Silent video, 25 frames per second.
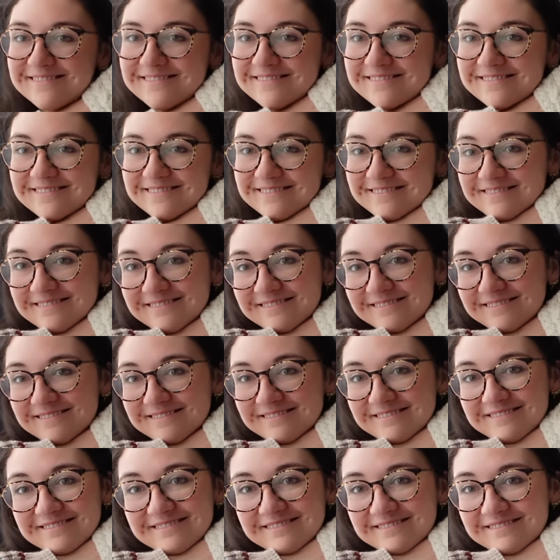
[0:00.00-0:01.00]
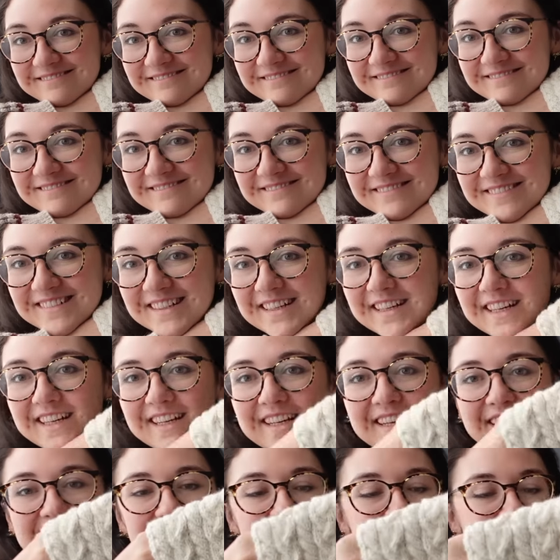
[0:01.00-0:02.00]
on.
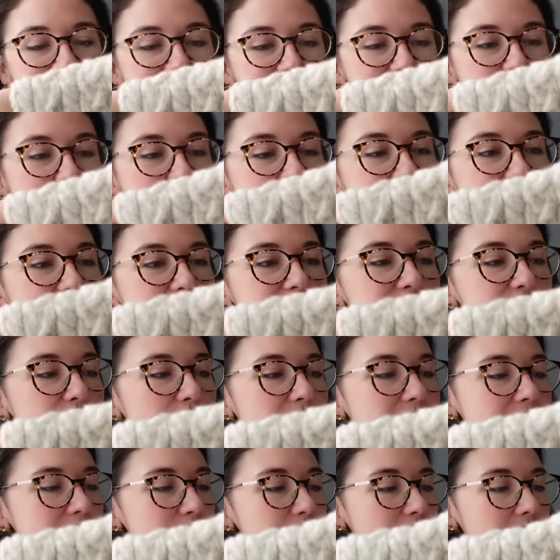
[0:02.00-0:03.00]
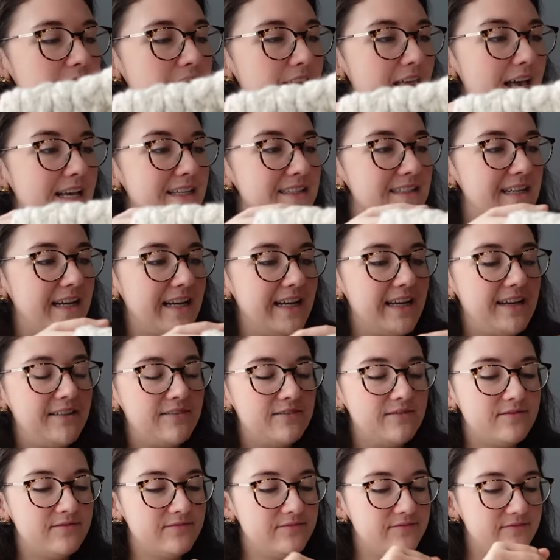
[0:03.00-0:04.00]
So I just joined the round last night.
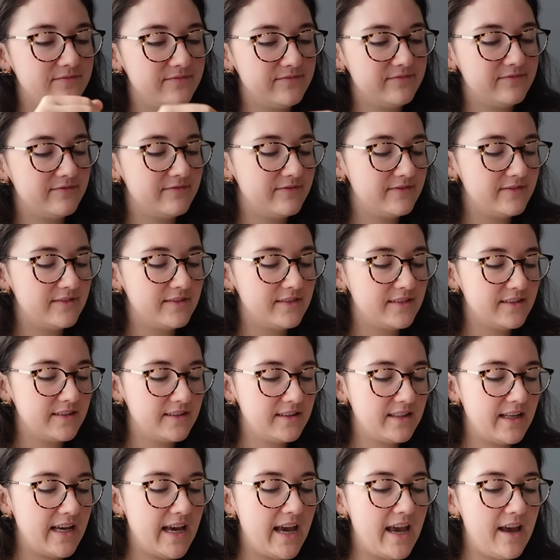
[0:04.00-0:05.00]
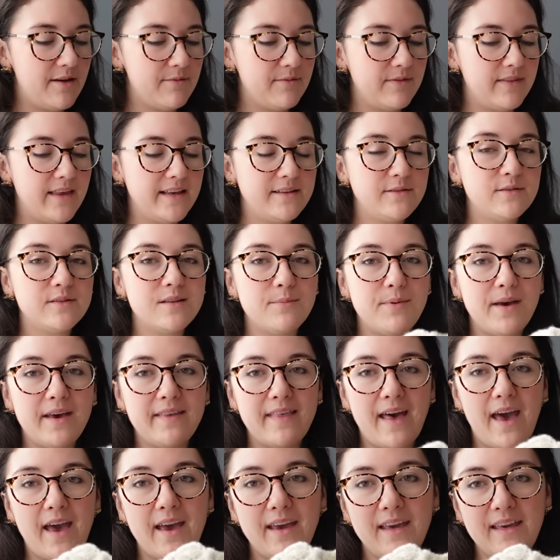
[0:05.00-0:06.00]
This is the bit
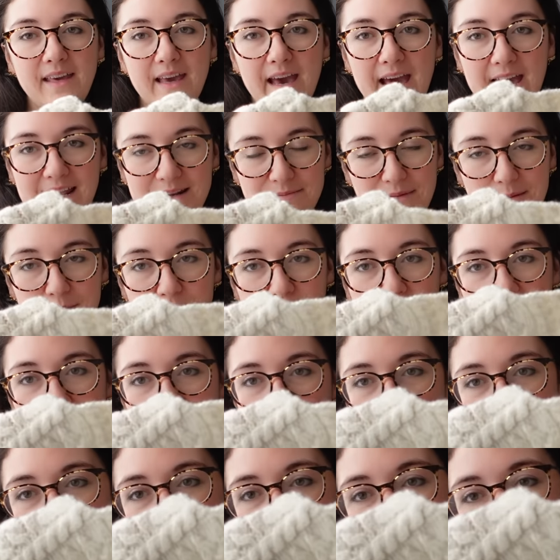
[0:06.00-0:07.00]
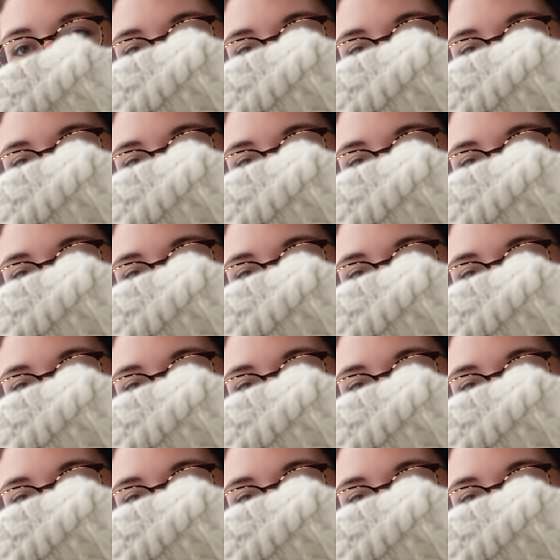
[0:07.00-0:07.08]
that I had in my brain, which is